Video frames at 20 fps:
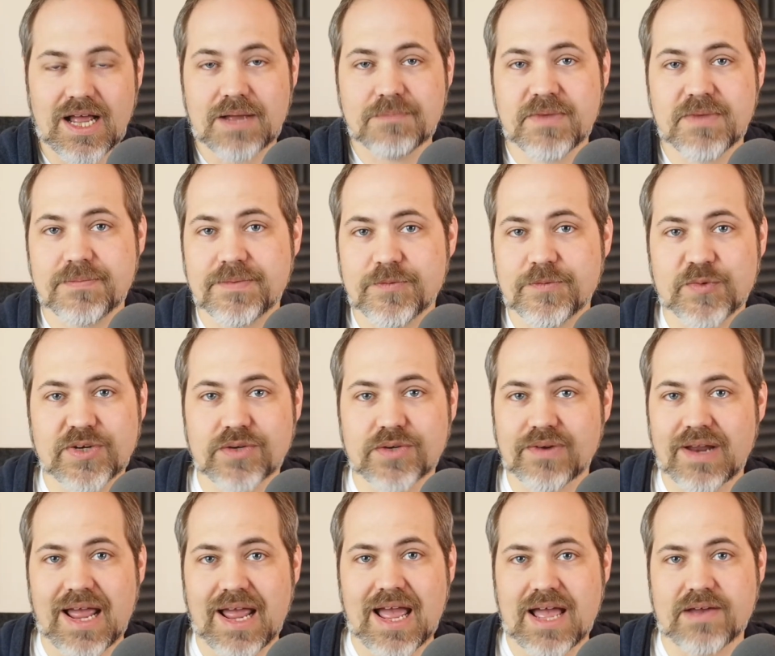maybe we
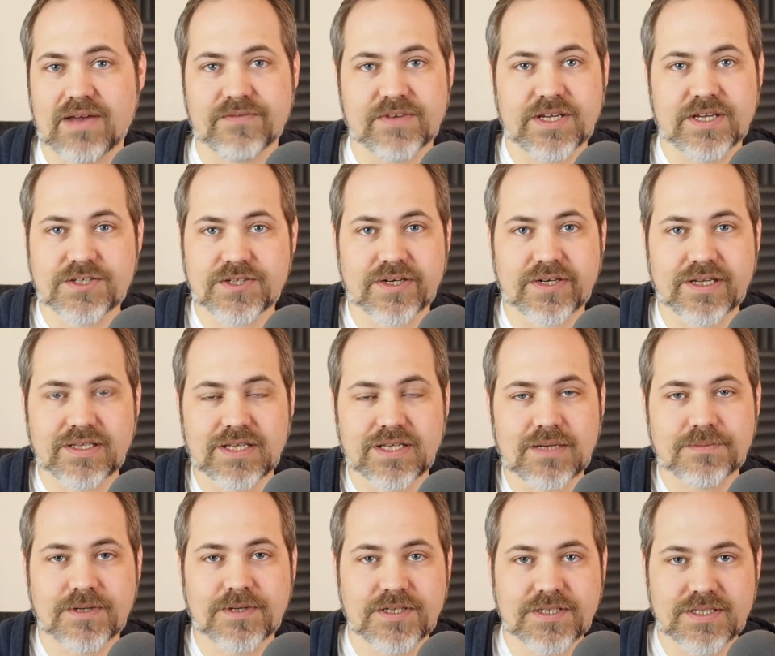don't have any charting
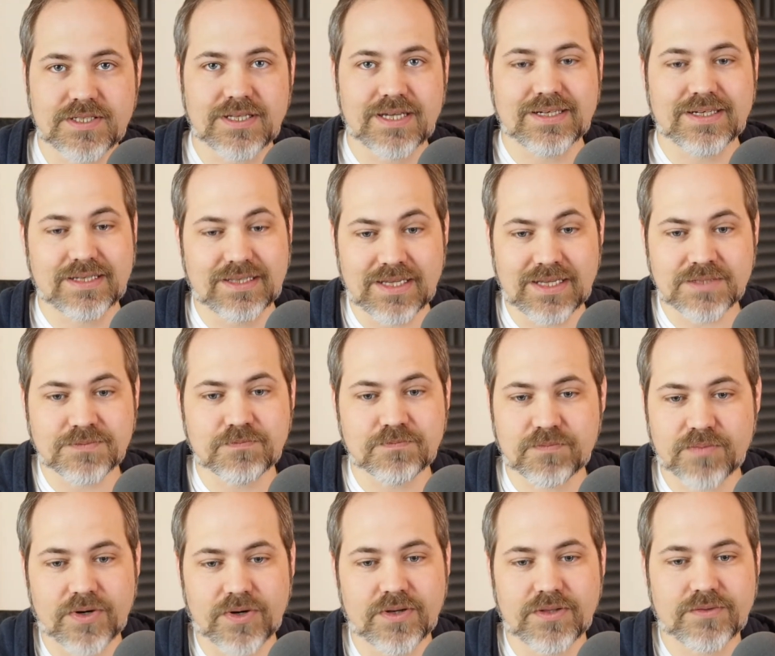libraries selected. That's
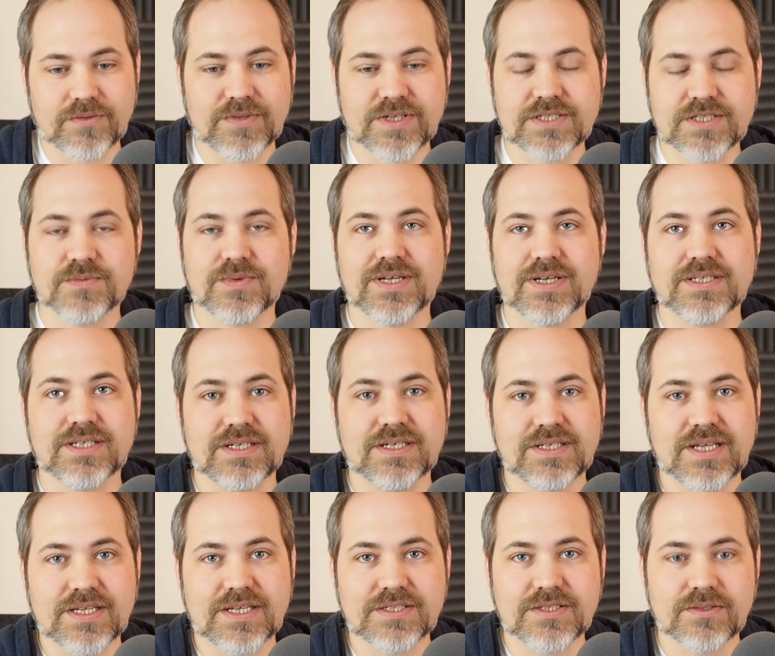part of the reason why it's going to
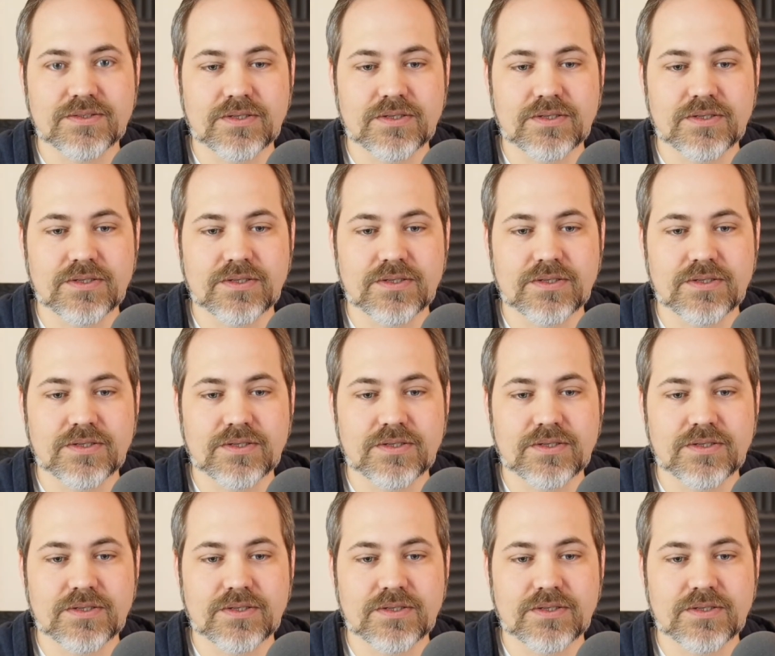take so